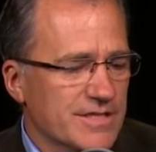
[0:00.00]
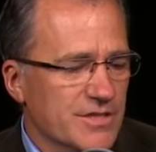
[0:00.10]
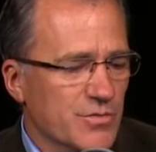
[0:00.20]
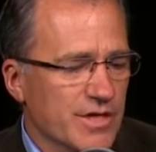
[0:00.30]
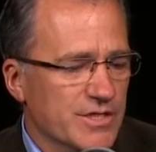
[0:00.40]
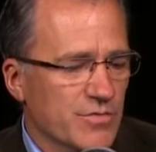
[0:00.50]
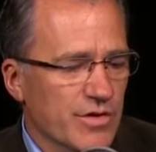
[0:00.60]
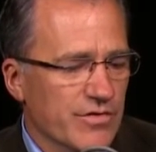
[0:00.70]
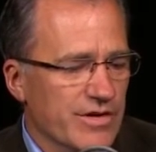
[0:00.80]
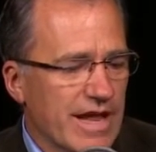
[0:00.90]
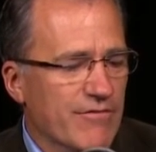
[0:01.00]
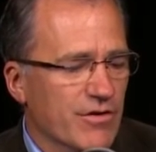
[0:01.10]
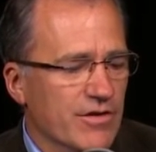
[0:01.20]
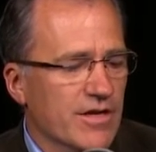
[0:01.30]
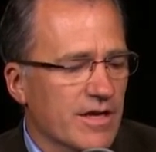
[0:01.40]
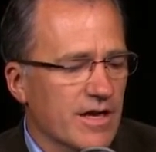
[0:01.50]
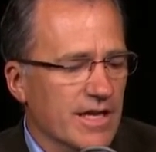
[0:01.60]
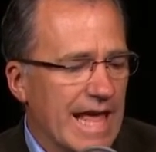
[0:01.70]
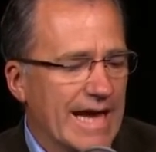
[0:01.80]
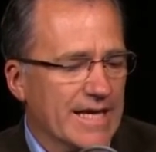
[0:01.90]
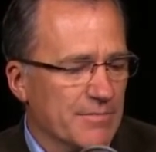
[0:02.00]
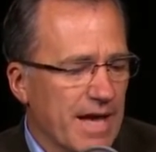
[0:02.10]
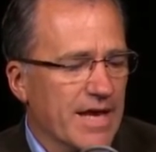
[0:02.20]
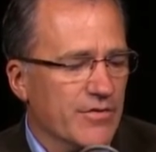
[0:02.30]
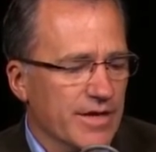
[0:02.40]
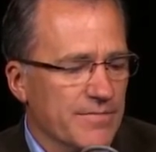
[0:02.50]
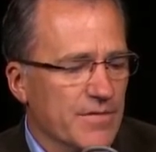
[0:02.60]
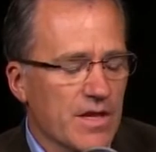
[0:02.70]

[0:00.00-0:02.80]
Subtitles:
situation where you're never lacking battery.